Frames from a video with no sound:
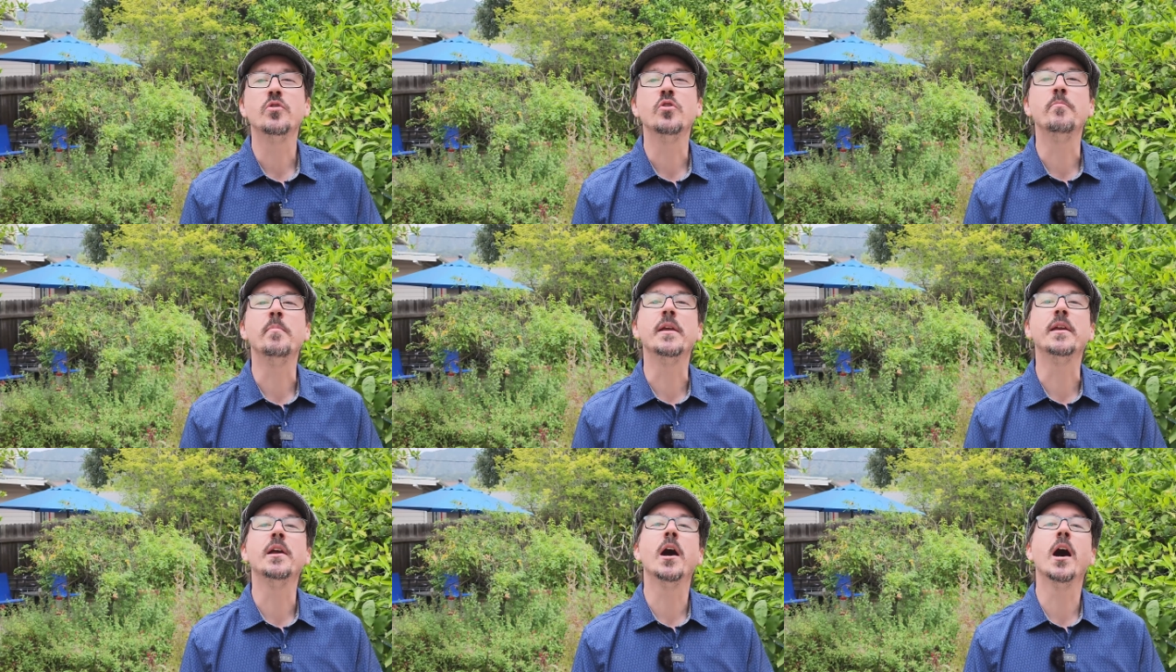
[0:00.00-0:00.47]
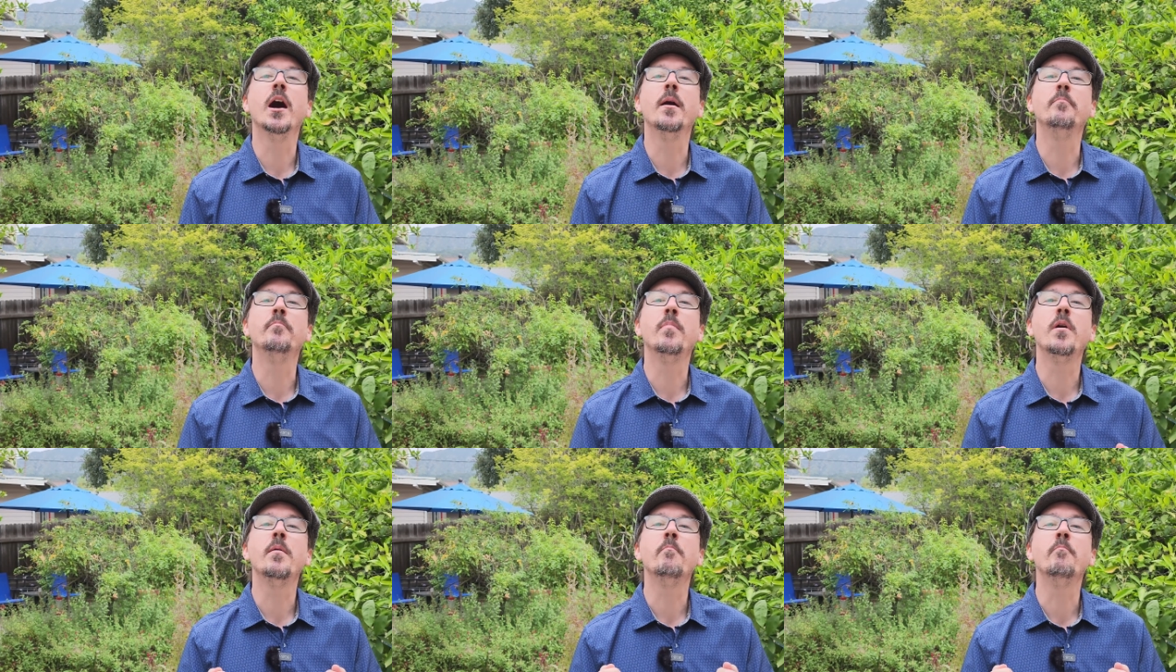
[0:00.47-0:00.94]
you
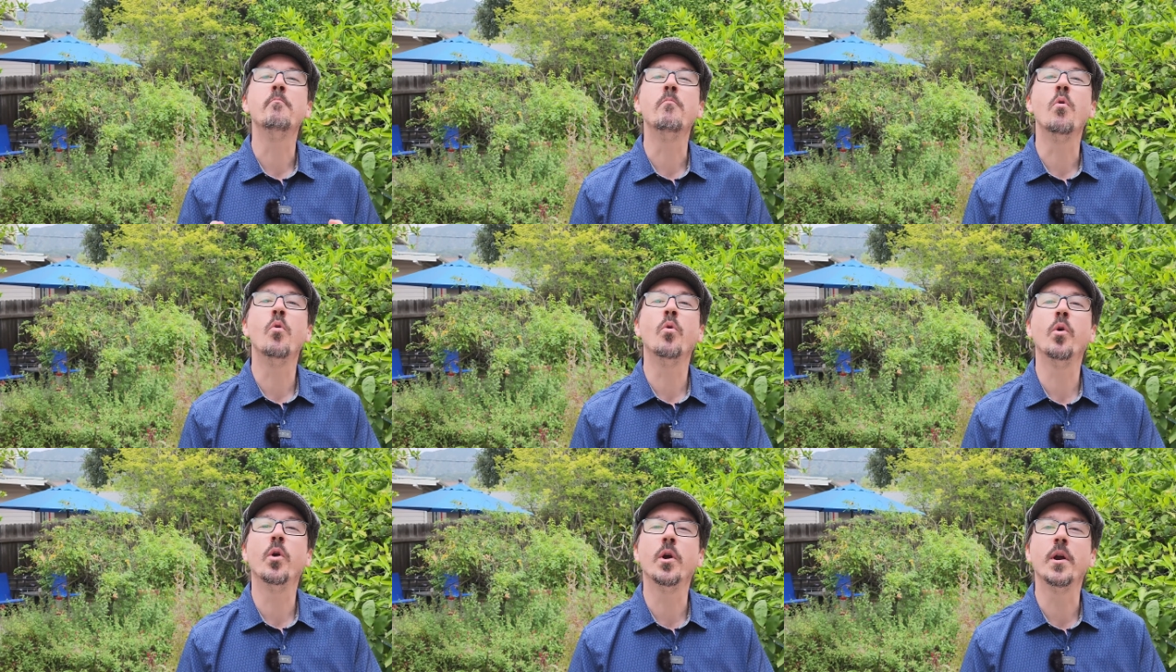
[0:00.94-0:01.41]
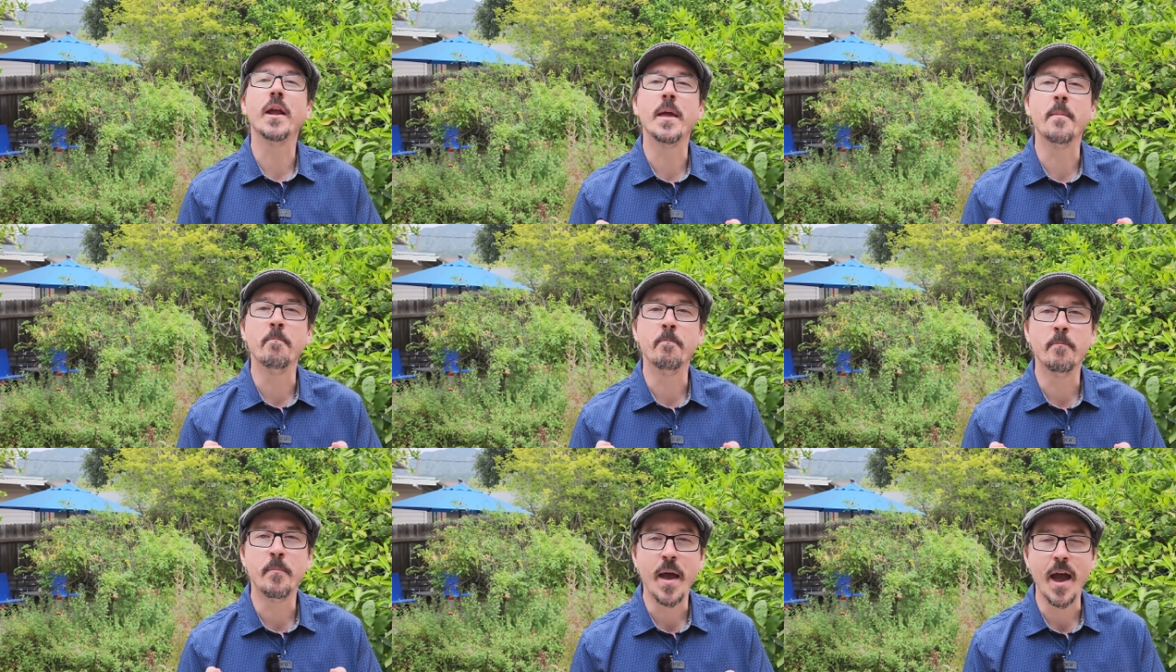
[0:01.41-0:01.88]
become more
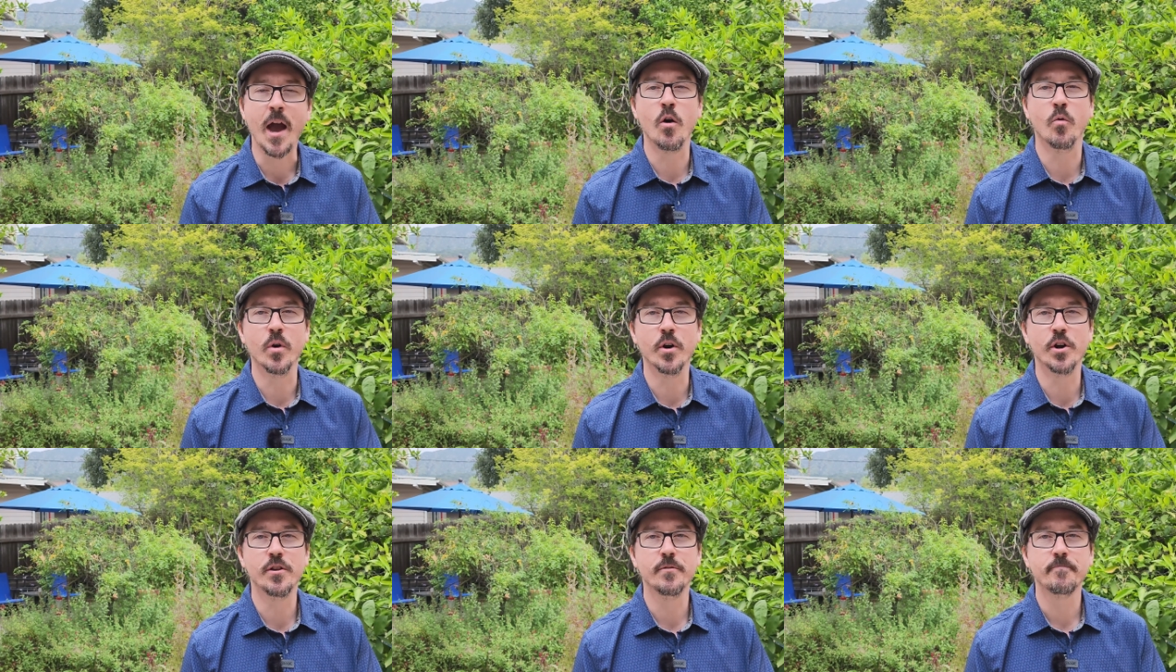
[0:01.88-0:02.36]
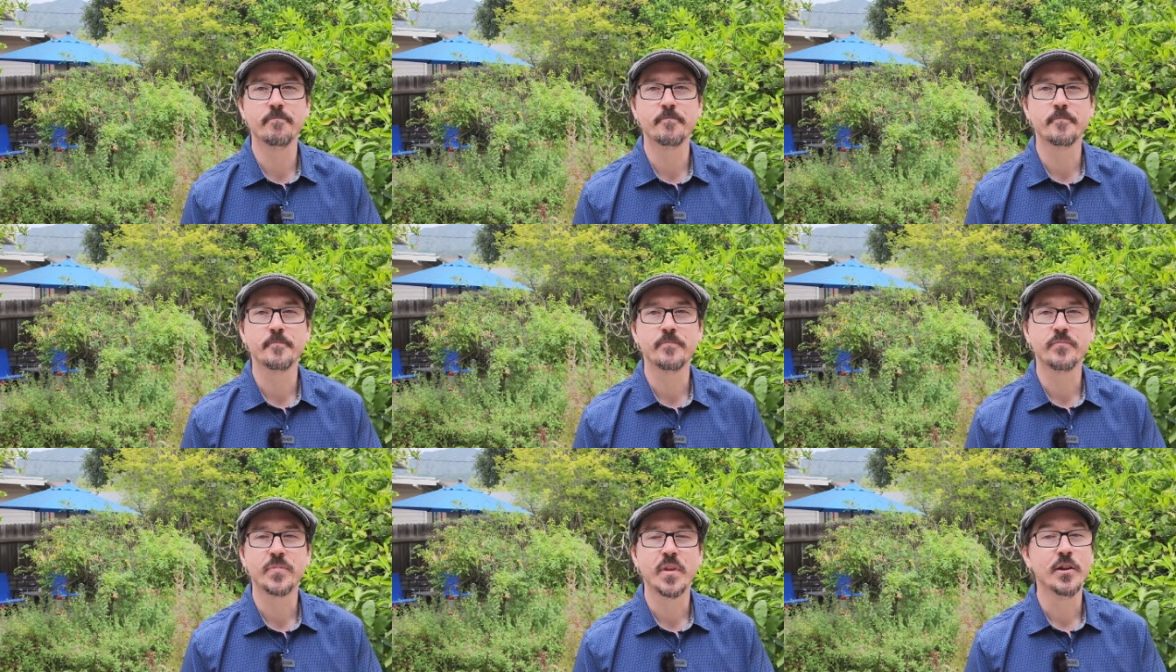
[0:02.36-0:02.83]
empowered.
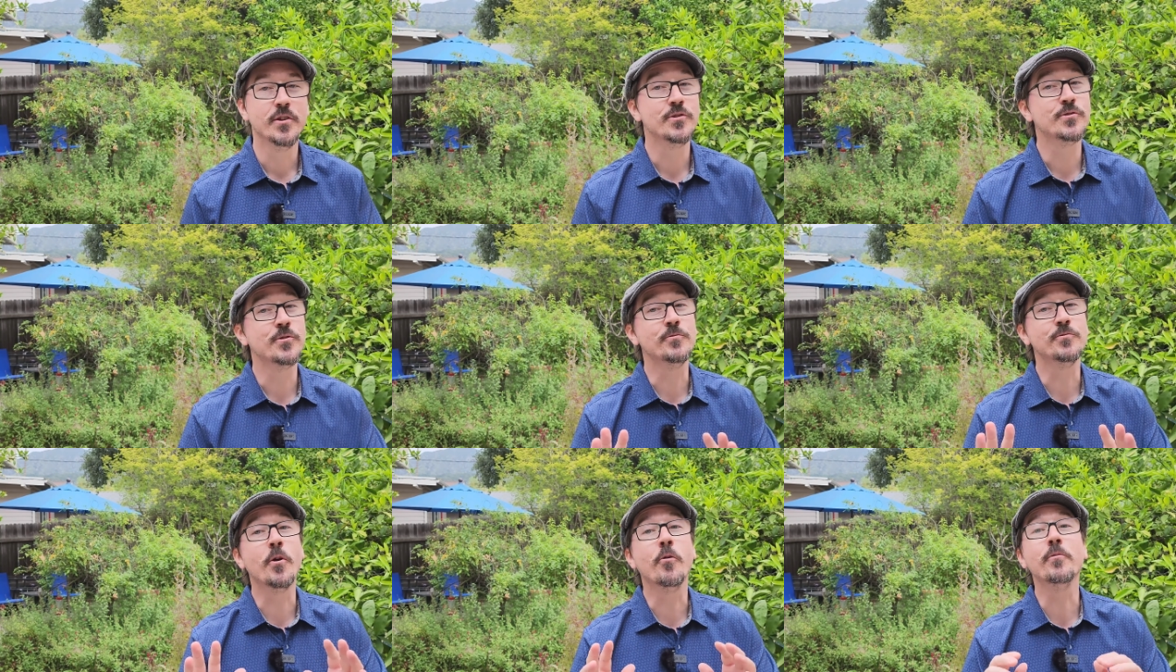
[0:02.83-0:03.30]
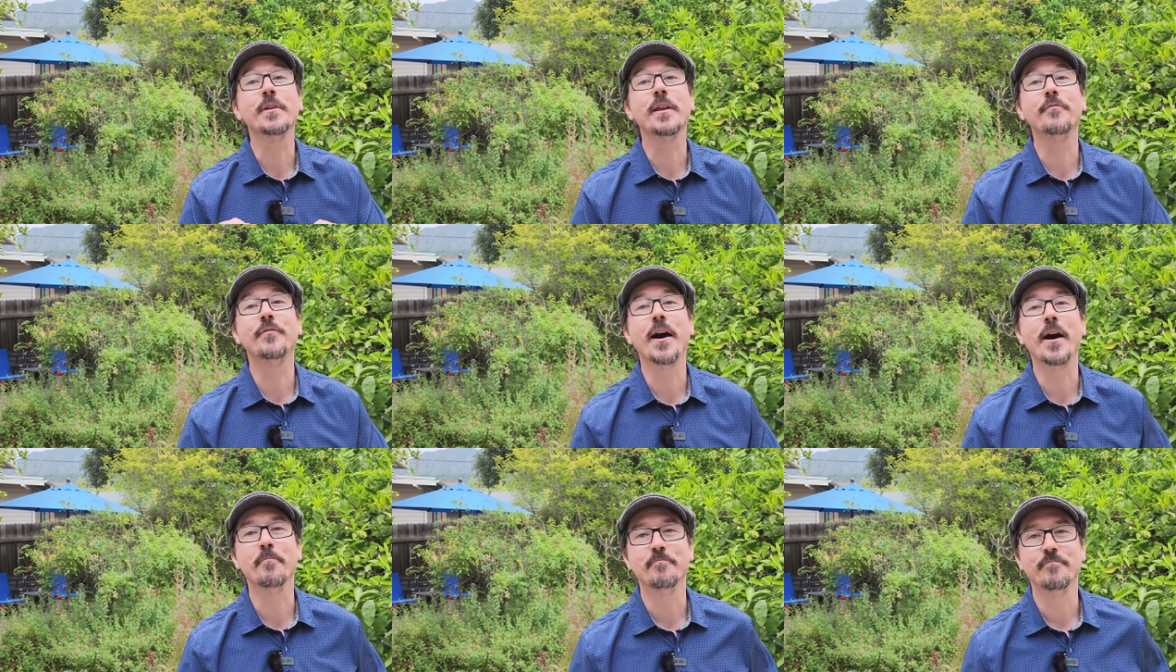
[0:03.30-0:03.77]
So don't
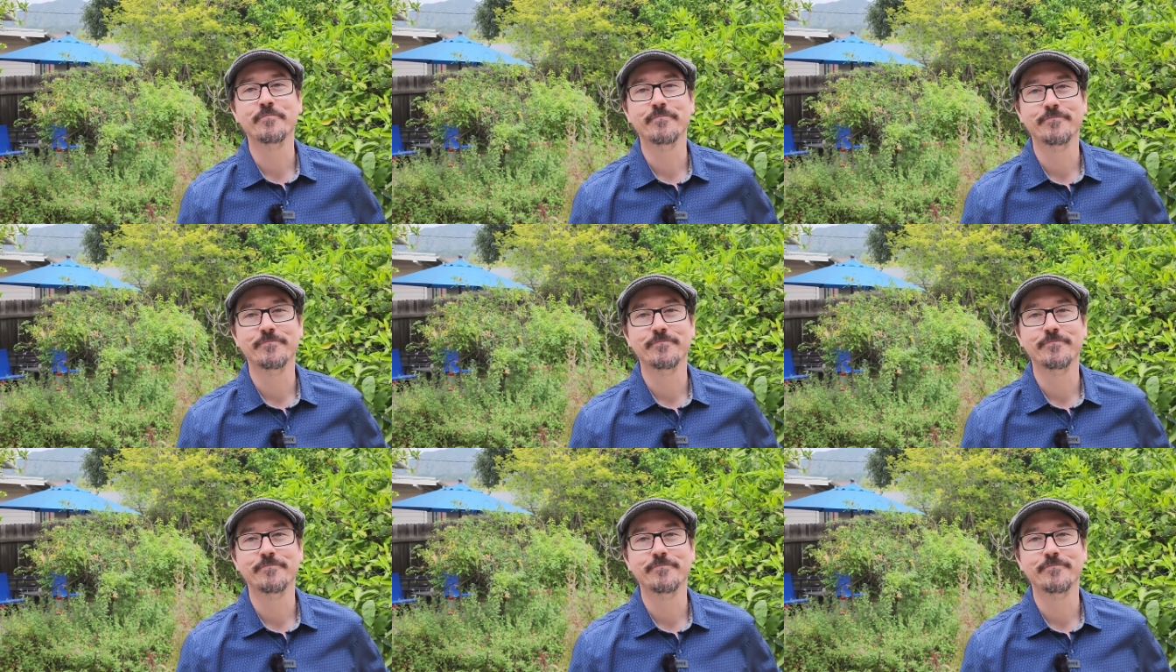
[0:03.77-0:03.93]
give up.